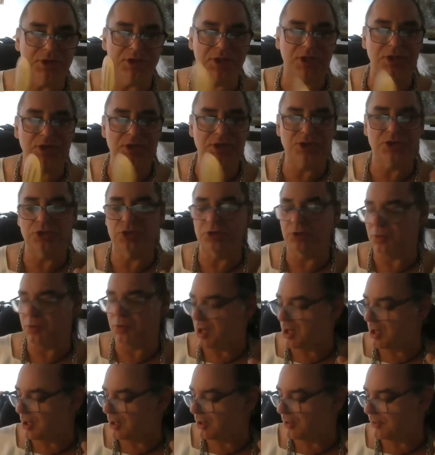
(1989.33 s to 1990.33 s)
issue
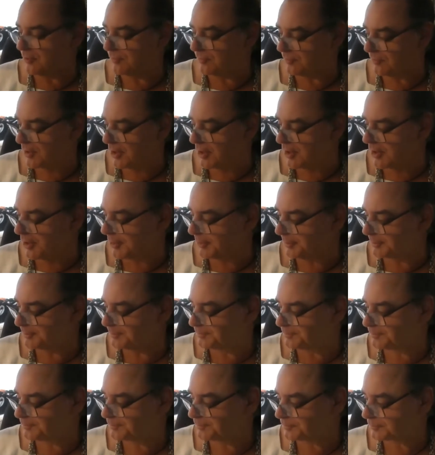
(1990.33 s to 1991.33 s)
of
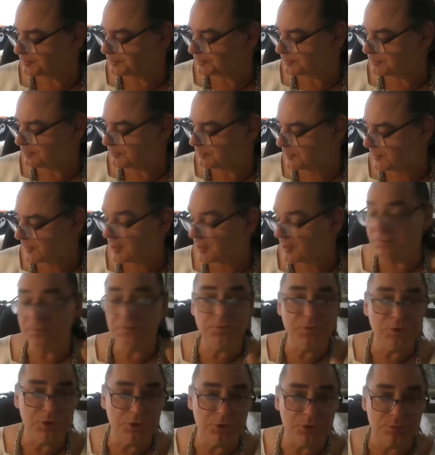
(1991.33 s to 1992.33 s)

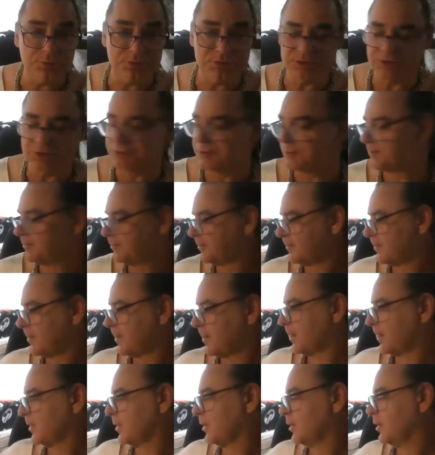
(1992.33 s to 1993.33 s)
fumes.
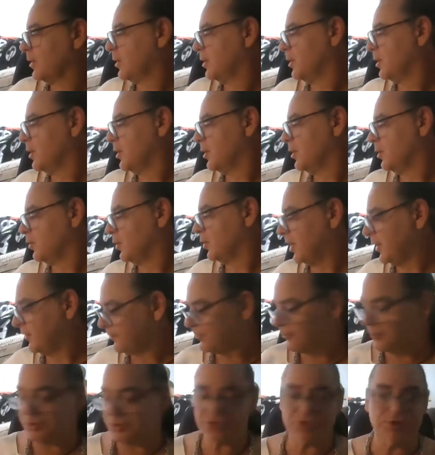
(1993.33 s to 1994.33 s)
When I
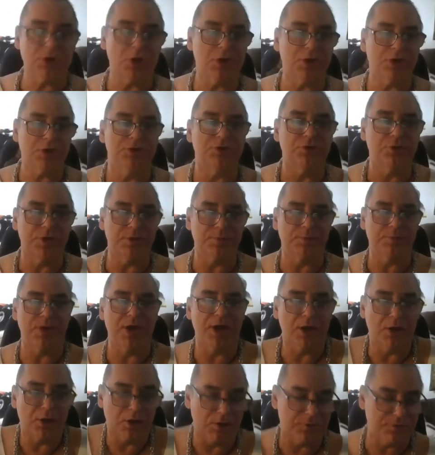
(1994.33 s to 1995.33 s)
first started doing
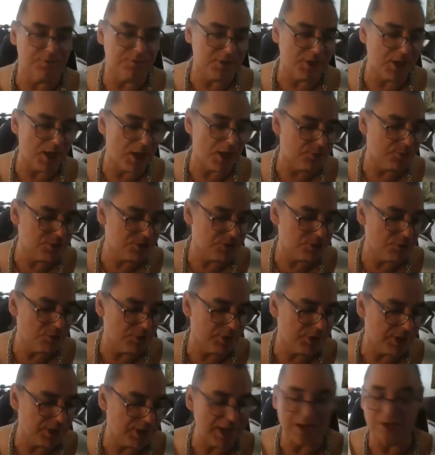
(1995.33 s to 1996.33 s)
pyrography, I was
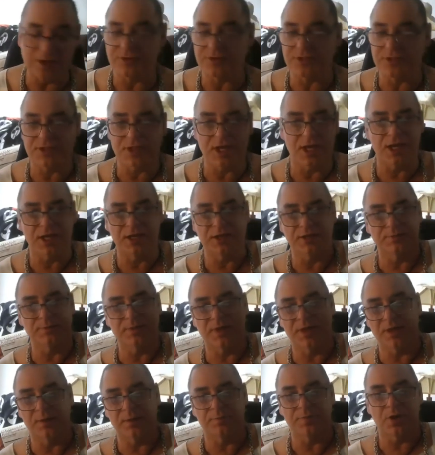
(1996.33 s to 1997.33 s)
doing it outside in
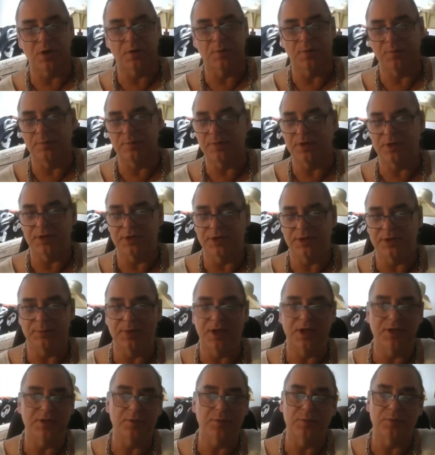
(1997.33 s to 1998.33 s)
my apartment building
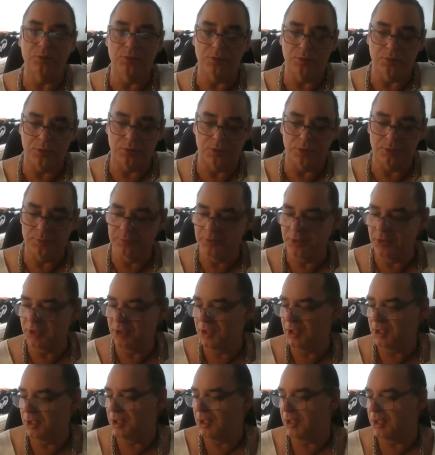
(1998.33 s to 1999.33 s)
by the pool.
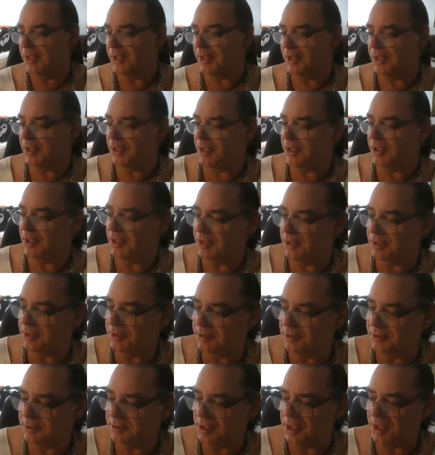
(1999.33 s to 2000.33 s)

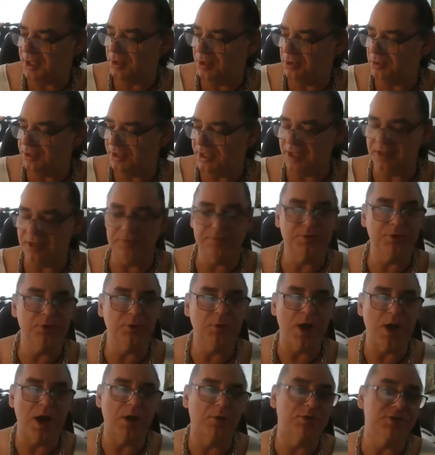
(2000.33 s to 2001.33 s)
And I only had a few
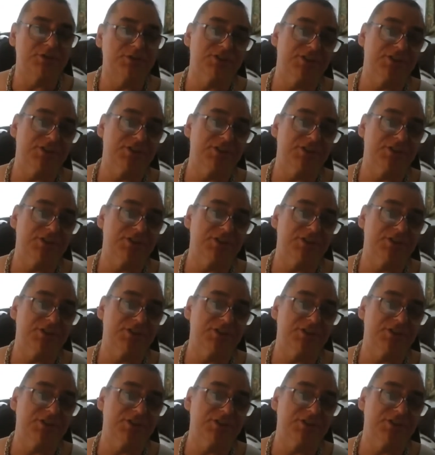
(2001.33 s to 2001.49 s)
hours a